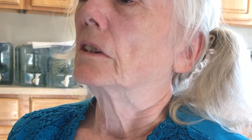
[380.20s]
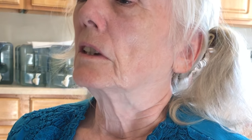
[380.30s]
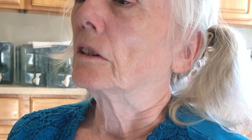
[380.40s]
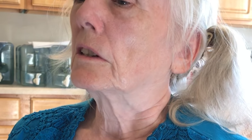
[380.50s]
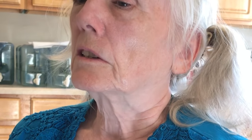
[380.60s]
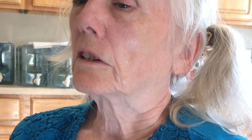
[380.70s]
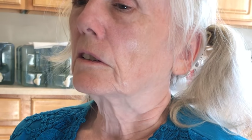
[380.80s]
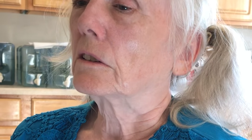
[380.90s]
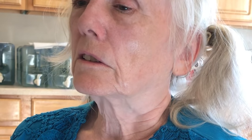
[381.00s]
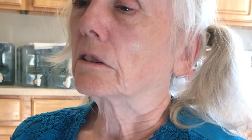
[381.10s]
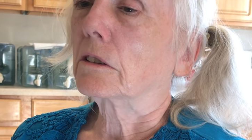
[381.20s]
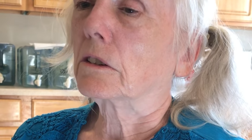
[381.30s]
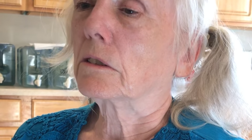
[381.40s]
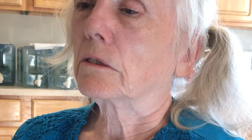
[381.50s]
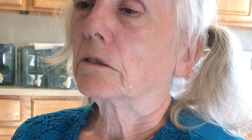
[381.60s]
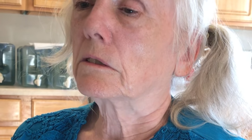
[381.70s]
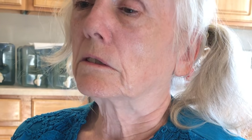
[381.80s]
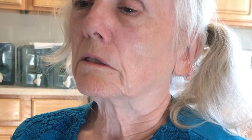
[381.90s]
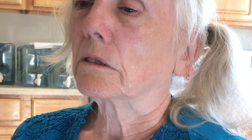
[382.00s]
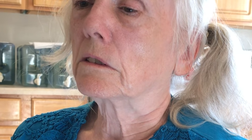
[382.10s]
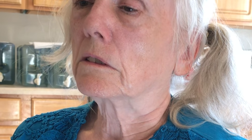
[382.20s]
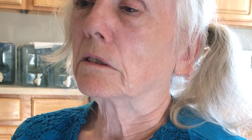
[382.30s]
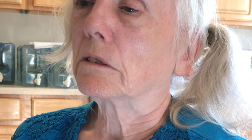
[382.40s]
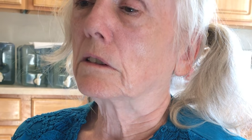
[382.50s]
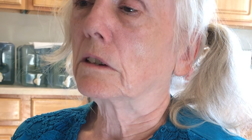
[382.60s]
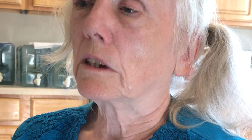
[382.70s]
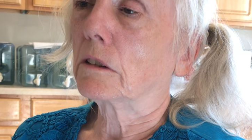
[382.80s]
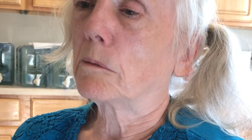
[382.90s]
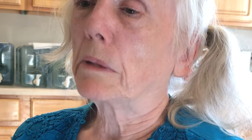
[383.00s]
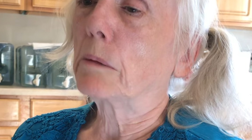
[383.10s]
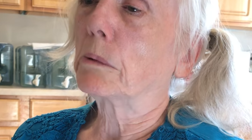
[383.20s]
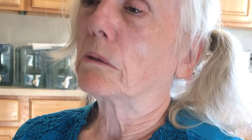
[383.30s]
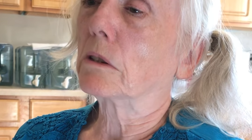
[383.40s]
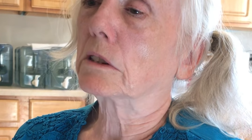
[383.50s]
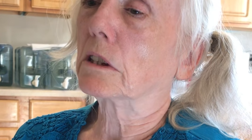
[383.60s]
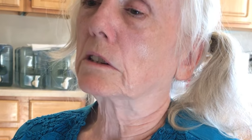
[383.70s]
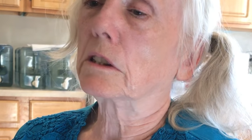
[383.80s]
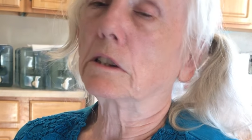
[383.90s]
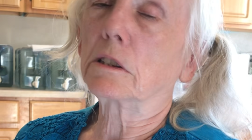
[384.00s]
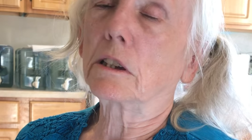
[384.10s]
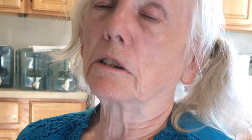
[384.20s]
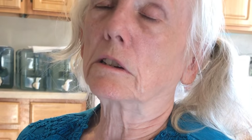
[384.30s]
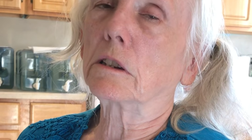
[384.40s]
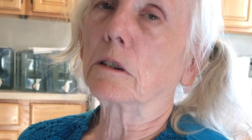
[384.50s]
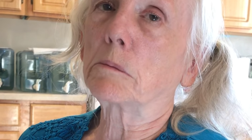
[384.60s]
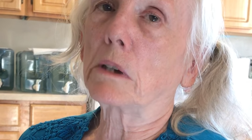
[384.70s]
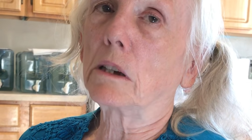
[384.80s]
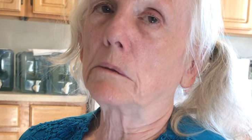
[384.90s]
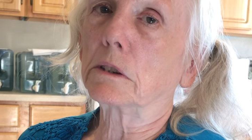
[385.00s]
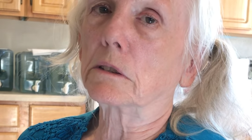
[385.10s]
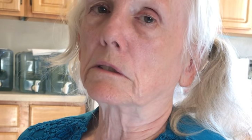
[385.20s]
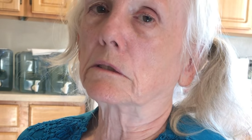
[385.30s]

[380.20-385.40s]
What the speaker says: And they send it to, and the paperwork says they sent it to the Bahamas.